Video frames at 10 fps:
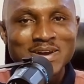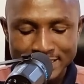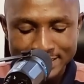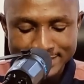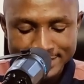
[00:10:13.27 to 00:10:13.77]

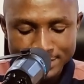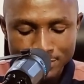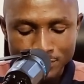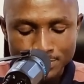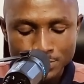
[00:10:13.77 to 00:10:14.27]
In Season
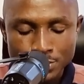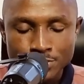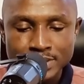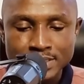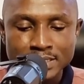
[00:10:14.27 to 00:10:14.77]
of
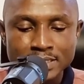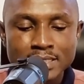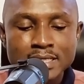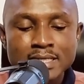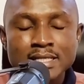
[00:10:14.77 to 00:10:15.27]
Obscurity,
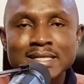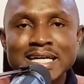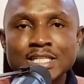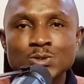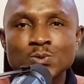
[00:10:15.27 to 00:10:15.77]

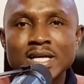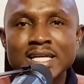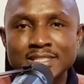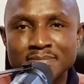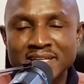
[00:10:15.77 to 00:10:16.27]
that is where
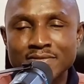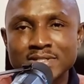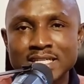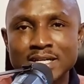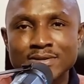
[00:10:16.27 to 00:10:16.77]
it's
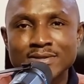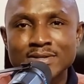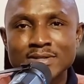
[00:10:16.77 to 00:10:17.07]
beneficial.